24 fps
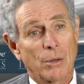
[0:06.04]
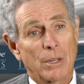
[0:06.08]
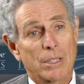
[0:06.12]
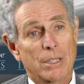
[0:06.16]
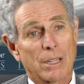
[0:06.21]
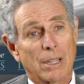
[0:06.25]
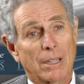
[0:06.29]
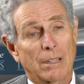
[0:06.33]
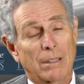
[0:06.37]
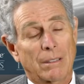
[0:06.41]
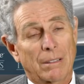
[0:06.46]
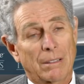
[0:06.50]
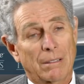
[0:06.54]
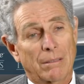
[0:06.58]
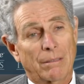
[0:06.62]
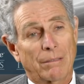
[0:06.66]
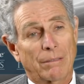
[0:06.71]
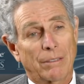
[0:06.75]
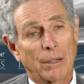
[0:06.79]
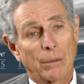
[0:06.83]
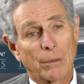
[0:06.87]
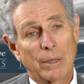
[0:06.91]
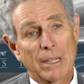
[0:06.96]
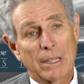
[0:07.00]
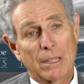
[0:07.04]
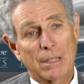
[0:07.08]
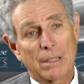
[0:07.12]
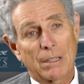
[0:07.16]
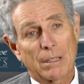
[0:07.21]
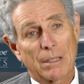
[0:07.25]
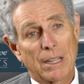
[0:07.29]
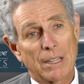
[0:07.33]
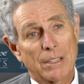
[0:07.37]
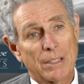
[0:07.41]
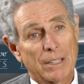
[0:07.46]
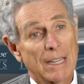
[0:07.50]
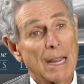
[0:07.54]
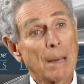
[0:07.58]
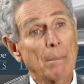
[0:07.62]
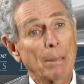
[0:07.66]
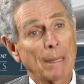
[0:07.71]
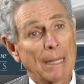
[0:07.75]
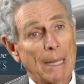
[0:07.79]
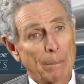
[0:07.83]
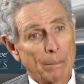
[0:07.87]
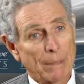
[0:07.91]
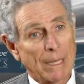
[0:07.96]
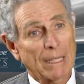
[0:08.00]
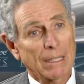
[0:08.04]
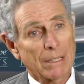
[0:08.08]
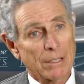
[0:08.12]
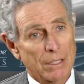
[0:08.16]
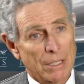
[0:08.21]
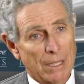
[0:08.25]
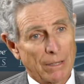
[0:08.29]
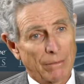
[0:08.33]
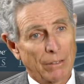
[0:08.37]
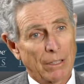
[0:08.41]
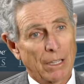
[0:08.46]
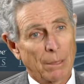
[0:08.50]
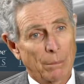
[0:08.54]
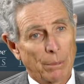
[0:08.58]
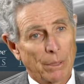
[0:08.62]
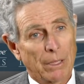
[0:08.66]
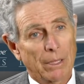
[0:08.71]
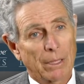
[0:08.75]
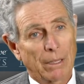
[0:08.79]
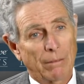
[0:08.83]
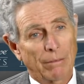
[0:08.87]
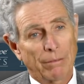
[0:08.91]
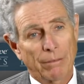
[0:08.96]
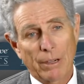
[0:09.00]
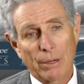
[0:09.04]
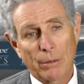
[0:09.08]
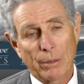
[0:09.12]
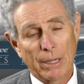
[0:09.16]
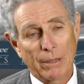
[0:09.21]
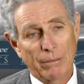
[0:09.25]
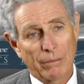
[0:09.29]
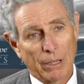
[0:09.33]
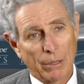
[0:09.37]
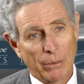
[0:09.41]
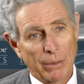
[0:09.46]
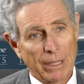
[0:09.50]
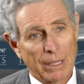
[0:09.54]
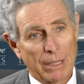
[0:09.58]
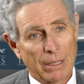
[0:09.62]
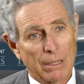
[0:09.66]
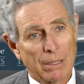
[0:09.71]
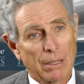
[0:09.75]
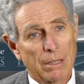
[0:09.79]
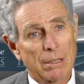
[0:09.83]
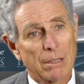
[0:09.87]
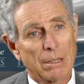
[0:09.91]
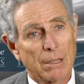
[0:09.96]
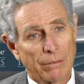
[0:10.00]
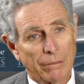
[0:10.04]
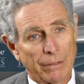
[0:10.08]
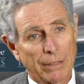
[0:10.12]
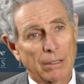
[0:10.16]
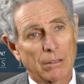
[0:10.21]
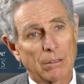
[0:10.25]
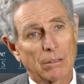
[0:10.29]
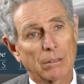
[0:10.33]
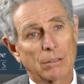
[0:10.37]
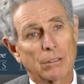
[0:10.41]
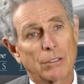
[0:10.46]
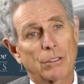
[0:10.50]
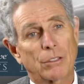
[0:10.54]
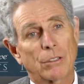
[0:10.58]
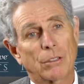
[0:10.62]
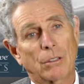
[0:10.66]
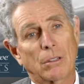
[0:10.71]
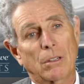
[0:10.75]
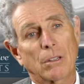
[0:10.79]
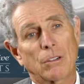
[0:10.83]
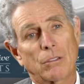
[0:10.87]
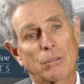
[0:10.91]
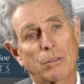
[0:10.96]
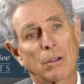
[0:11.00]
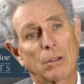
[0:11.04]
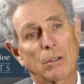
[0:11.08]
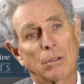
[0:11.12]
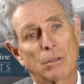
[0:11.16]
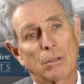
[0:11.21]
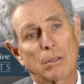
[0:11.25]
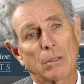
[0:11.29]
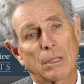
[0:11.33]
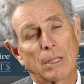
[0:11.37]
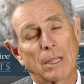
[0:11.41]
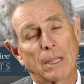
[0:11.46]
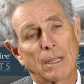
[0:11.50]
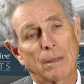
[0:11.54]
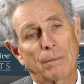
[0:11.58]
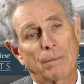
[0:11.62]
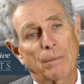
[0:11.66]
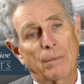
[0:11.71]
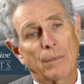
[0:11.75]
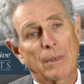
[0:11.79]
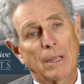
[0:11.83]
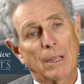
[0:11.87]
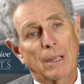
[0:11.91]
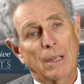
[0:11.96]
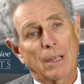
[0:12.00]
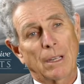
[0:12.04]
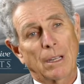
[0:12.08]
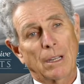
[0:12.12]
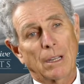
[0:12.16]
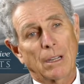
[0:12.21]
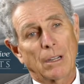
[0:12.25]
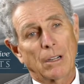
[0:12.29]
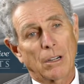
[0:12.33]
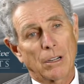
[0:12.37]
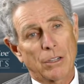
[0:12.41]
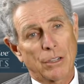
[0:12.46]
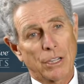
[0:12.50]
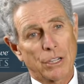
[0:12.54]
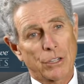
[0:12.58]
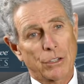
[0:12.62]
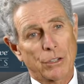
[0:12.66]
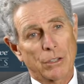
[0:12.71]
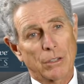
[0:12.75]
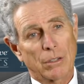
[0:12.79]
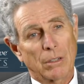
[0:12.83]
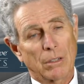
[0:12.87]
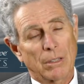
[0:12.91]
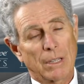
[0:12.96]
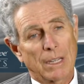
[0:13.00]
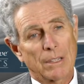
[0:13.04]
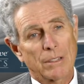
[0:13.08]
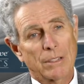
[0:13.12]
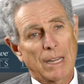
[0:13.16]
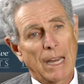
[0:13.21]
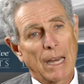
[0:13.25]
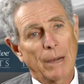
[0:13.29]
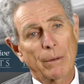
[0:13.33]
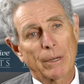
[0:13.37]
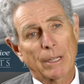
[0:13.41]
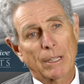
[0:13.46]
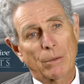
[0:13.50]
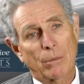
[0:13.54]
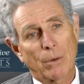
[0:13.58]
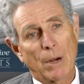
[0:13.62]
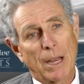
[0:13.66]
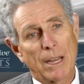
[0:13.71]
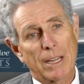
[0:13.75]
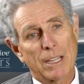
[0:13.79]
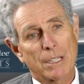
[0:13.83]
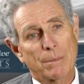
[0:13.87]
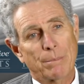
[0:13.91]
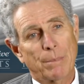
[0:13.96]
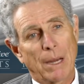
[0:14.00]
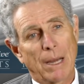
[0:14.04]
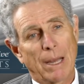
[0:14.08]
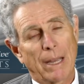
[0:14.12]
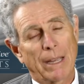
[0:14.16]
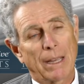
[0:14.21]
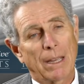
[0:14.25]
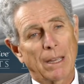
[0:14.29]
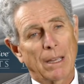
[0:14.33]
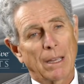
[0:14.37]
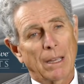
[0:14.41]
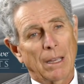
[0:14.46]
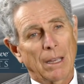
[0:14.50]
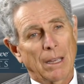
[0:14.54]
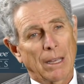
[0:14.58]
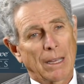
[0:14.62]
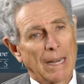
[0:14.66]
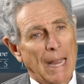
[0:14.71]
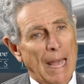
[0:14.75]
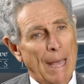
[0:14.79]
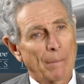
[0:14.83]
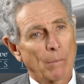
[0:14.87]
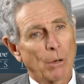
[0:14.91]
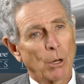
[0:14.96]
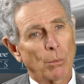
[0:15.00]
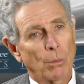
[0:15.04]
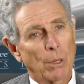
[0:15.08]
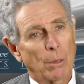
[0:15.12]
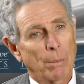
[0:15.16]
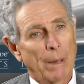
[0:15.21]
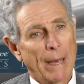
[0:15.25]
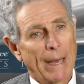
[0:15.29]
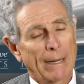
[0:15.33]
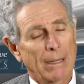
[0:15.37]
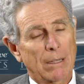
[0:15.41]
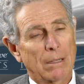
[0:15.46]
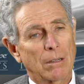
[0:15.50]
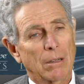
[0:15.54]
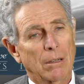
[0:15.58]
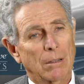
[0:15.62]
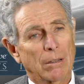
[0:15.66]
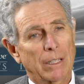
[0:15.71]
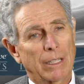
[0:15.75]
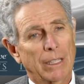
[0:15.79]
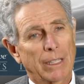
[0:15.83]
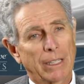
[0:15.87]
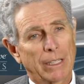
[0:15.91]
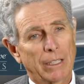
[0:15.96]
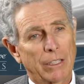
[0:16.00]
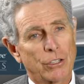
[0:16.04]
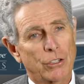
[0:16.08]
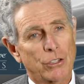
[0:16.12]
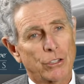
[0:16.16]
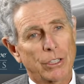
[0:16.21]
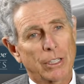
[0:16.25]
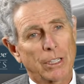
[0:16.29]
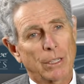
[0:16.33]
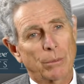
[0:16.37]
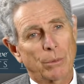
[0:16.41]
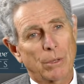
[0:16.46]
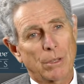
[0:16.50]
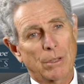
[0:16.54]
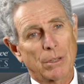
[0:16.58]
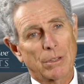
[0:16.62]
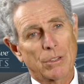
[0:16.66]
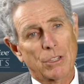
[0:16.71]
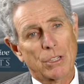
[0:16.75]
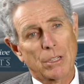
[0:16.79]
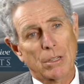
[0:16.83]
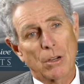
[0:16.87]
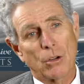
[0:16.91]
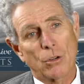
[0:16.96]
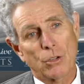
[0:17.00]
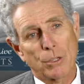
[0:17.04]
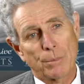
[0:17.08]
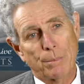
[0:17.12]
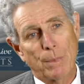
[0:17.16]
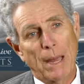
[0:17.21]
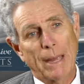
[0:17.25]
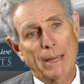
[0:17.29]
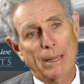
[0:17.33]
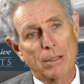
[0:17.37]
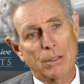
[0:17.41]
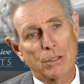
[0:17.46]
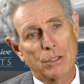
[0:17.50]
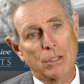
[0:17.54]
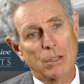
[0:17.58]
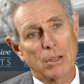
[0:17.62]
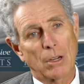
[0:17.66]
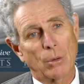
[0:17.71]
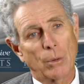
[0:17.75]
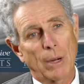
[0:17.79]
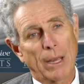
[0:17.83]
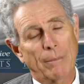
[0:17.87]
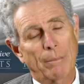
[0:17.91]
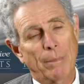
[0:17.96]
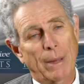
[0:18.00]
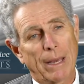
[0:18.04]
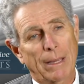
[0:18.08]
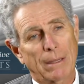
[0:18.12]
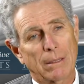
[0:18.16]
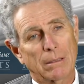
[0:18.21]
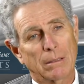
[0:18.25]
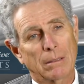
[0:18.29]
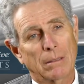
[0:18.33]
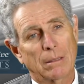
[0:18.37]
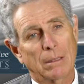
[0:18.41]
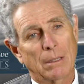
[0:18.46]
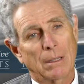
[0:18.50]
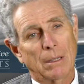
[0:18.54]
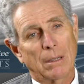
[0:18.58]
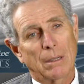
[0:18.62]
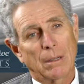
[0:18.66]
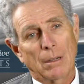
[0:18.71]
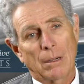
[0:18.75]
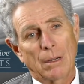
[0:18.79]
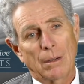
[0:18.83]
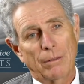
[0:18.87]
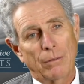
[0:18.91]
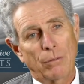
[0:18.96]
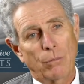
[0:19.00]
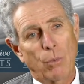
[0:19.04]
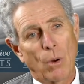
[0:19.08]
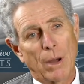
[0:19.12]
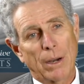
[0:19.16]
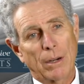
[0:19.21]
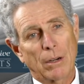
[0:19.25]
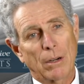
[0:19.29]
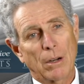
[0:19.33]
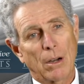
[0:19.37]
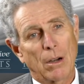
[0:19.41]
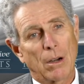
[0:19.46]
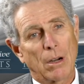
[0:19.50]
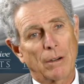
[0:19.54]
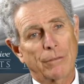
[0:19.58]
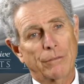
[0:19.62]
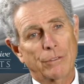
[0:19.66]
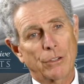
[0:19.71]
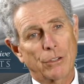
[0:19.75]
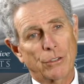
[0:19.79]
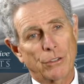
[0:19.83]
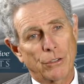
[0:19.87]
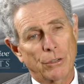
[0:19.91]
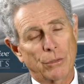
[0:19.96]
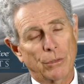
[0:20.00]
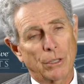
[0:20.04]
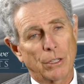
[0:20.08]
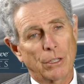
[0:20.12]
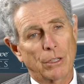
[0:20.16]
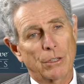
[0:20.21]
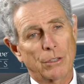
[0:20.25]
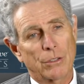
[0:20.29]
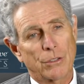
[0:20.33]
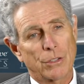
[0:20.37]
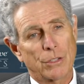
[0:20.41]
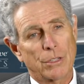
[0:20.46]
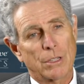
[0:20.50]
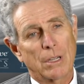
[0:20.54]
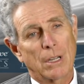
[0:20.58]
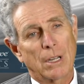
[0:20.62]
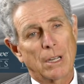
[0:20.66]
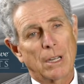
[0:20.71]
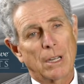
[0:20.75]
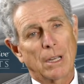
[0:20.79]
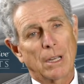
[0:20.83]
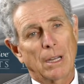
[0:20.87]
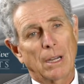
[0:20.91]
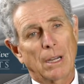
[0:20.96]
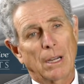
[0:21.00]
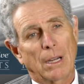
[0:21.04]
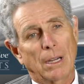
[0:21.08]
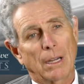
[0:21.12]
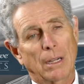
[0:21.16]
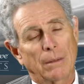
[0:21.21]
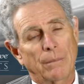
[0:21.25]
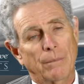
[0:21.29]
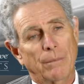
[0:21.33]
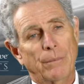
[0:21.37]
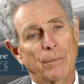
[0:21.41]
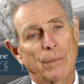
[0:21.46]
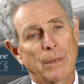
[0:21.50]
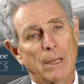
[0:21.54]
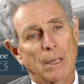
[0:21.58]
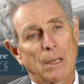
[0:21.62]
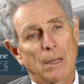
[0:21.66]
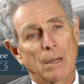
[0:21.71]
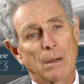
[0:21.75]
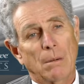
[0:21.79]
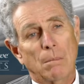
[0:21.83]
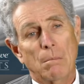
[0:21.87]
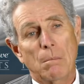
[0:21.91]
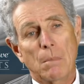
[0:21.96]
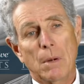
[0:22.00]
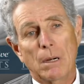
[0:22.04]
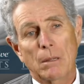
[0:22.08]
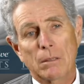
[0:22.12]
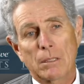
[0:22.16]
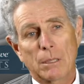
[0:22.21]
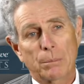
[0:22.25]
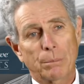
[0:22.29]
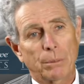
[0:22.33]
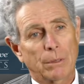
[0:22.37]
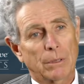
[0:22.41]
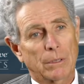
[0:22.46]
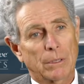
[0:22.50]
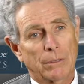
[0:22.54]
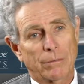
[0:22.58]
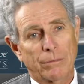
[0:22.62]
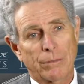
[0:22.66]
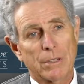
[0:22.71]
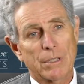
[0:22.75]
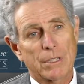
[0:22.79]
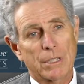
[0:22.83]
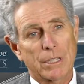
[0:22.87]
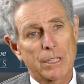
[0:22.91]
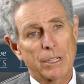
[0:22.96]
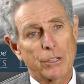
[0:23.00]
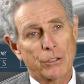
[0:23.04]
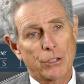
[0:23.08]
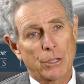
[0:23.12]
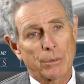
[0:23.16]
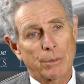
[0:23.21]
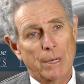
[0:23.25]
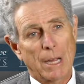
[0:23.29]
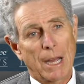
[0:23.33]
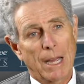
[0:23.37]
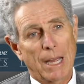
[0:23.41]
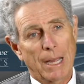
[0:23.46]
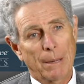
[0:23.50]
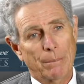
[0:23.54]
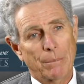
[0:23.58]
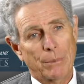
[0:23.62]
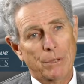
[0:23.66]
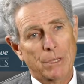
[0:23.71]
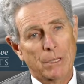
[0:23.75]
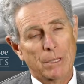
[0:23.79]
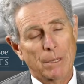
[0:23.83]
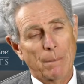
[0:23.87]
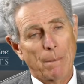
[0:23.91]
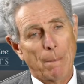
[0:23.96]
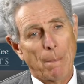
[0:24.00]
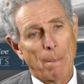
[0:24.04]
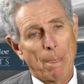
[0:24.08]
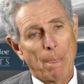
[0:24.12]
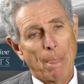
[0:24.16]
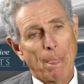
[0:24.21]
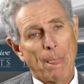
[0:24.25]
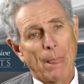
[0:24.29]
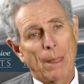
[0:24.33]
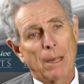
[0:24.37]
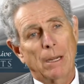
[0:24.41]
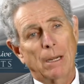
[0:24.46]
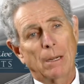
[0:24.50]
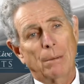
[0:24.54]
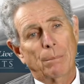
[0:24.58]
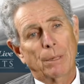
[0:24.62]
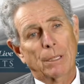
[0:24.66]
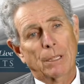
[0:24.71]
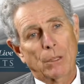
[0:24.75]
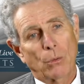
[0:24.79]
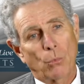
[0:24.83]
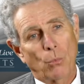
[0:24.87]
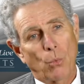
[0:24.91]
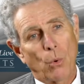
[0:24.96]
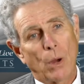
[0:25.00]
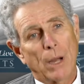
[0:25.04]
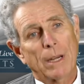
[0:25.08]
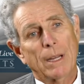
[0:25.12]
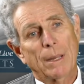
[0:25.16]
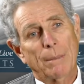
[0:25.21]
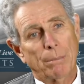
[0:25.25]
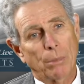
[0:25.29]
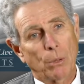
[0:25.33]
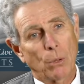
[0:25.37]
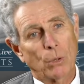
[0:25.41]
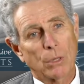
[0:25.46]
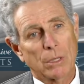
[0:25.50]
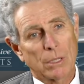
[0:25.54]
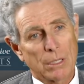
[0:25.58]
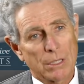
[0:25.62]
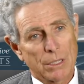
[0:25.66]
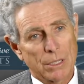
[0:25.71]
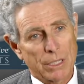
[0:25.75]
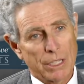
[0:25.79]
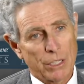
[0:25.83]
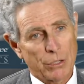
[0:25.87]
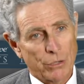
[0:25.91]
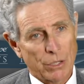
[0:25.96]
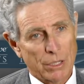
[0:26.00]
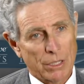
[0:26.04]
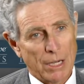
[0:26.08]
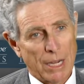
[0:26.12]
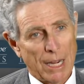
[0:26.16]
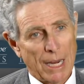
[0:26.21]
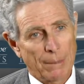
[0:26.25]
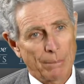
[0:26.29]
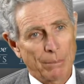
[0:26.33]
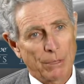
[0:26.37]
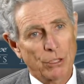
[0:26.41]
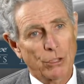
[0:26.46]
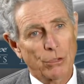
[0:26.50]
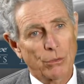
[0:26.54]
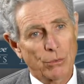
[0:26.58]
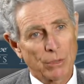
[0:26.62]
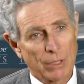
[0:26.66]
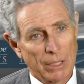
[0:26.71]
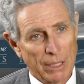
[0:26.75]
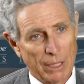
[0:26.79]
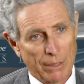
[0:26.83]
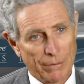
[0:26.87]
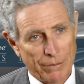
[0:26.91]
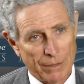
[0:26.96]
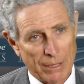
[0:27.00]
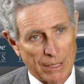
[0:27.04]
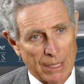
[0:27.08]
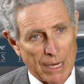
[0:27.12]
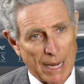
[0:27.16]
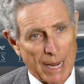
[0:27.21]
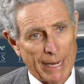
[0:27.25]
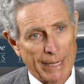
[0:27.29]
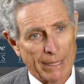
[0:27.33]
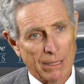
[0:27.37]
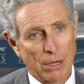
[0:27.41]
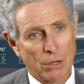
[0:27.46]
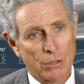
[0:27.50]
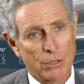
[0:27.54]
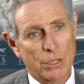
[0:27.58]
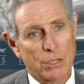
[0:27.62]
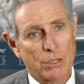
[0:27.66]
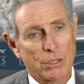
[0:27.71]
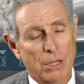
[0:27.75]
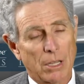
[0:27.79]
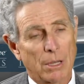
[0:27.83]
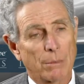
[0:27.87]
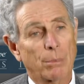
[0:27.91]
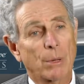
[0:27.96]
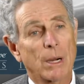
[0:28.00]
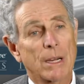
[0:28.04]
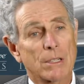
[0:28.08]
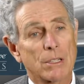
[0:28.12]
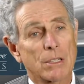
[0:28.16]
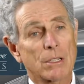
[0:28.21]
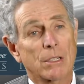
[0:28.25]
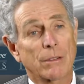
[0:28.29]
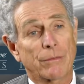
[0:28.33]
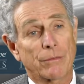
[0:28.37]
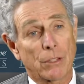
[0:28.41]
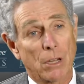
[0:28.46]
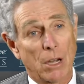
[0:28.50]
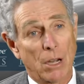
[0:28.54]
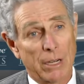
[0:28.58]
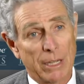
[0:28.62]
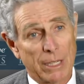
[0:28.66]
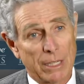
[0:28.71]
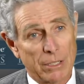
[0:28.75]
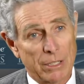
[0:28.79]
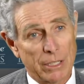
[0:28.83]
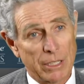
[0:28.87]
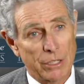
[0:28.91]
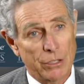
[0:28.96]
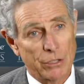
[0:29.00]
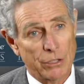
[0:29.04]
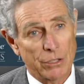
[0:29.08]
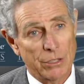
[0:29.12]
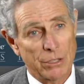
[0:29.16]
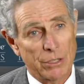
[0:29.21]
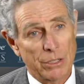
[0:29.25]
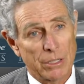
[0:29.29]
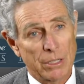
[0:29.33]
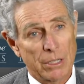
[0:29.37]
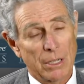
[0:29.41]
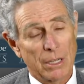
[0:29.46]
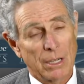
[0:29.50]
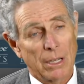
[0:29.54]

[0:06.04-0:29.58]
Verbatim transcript: is a very, it's an epileptic encephalopathy, very, very difficult to control um, condition that's characterized by an abnormal pattern on the EEG with a slow spike and slow wave pattern of one and a half to two hertz, um, multiple different seizure types. But the one important seizure type that you need for the diagnosis are the presence of tonic seizures.